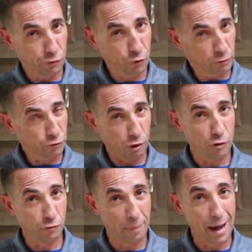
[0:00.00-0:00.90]
it's going to trickle
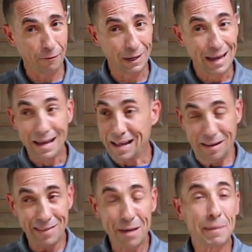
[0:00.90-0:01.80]
charge your battery.
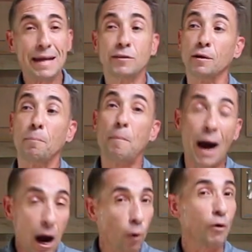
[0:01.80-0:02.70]
It's not made to
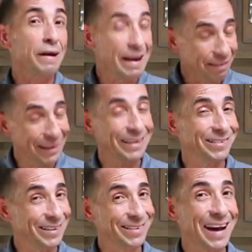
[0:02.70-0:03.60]
power
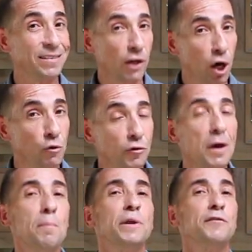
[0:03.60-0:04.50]
things inside the
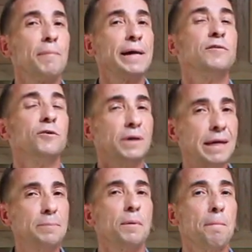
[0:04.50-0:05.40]
coach, but it's made to
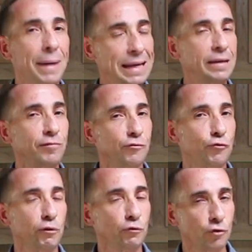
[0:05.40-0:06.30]
keep maintenance
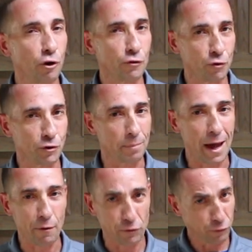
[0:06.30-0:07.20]
and trickle charge on your
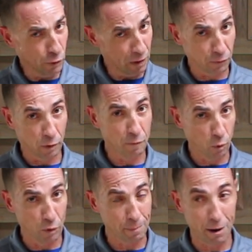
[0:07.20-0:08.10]
battery. So you don't have to
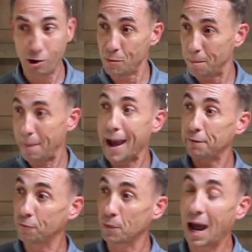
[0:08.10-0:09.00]
ever worry about coming
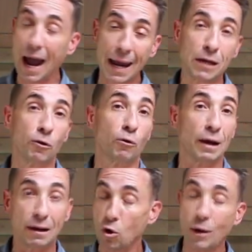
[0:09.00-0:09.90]
back from a hike
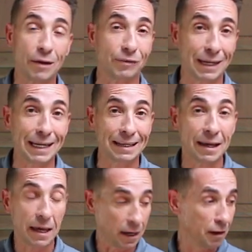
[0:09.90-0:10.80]
or uh, going out to
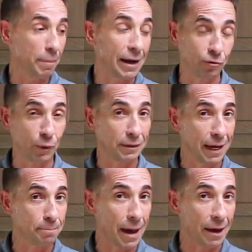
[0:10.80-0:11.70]
eat and come back to a
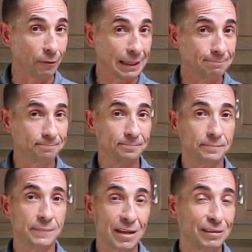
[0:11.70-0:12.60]
dead battery.
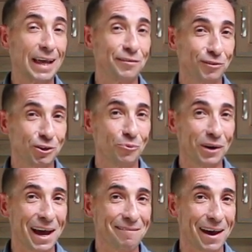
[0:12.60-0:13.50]
That's the last thing you
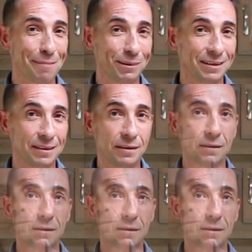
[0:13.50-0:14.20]
want to have happen.